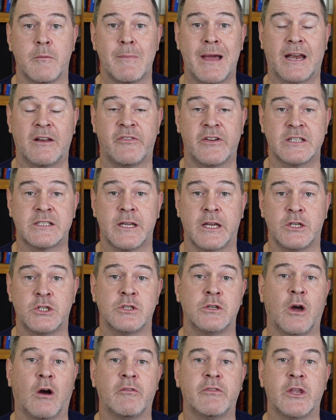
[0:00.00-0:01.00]

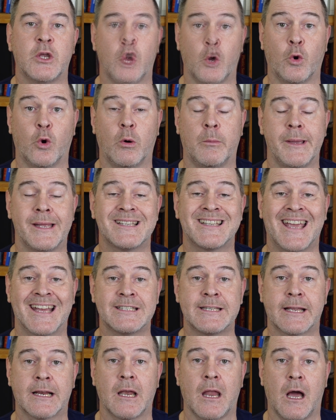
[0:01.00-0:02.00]
manifestation of the orbit
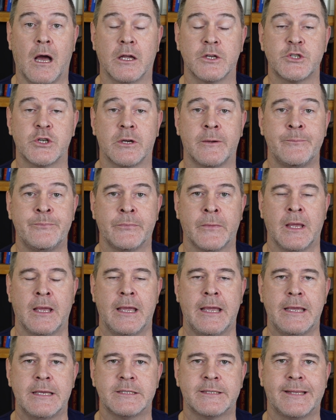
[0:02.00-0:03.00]
getting larger
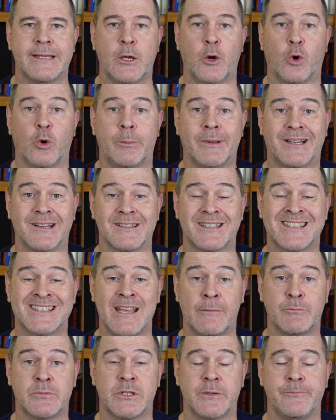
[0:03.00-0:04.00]
is the orbital
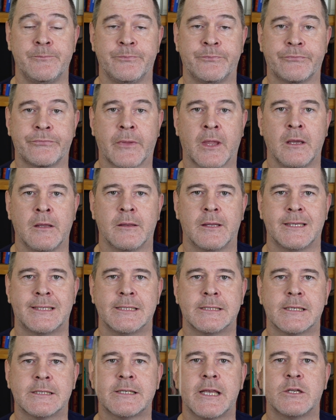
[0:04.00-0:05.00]
septum. This
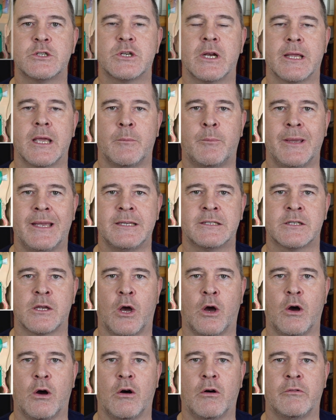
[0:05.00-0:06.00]
is essentially a piece
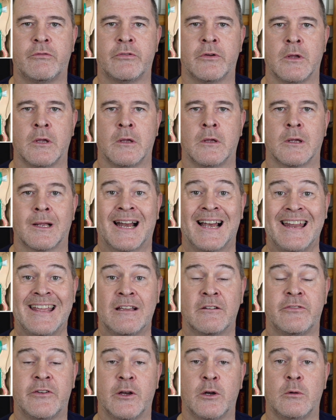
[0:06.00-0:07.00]
of
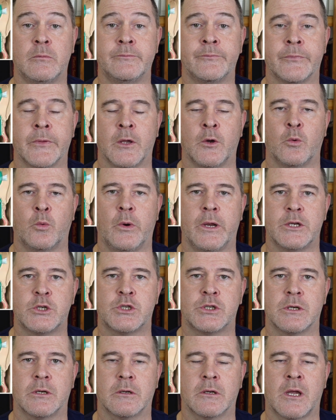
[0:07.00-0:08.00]
cling film
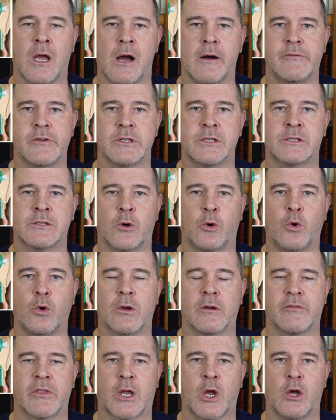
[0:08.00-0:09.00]
which covers
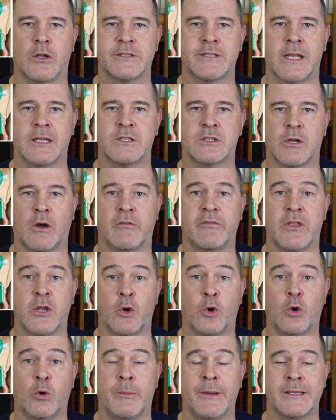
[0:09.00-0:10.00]
all of the contents of the
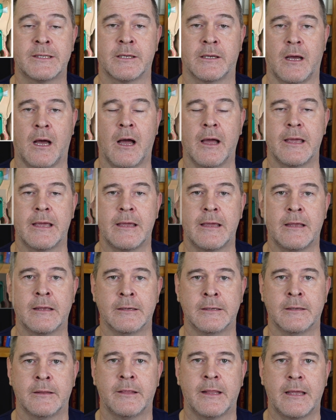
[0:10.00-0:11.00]
orbit, i.e.
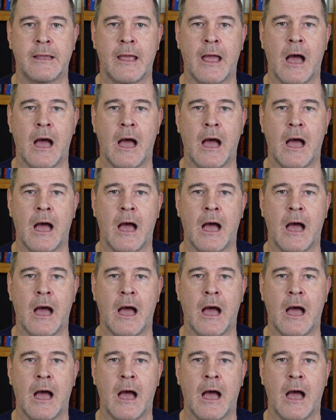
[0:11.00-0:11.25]
the